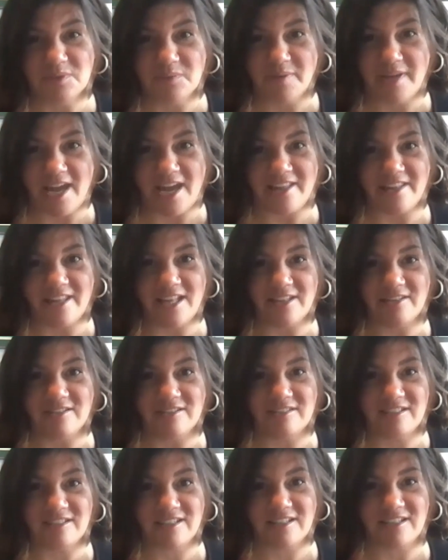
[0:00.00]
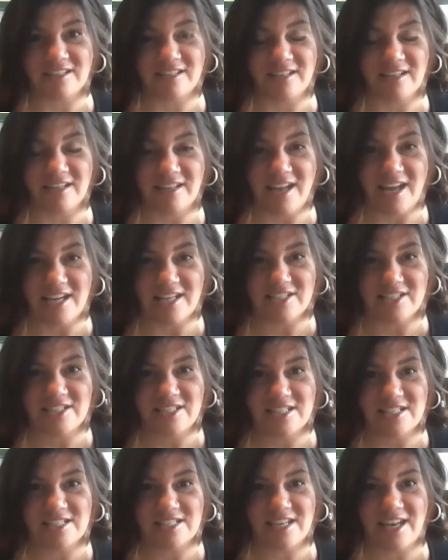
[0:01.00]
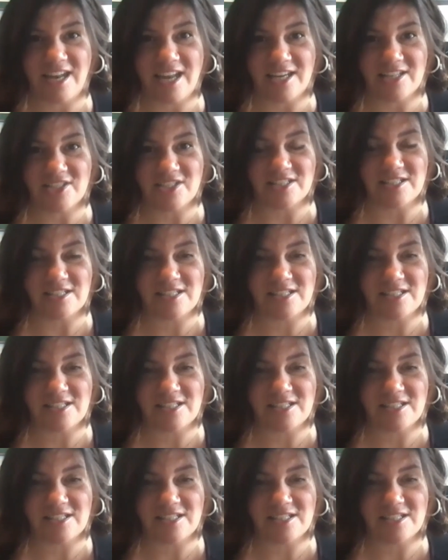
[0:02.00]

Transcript: we had that little disconnection,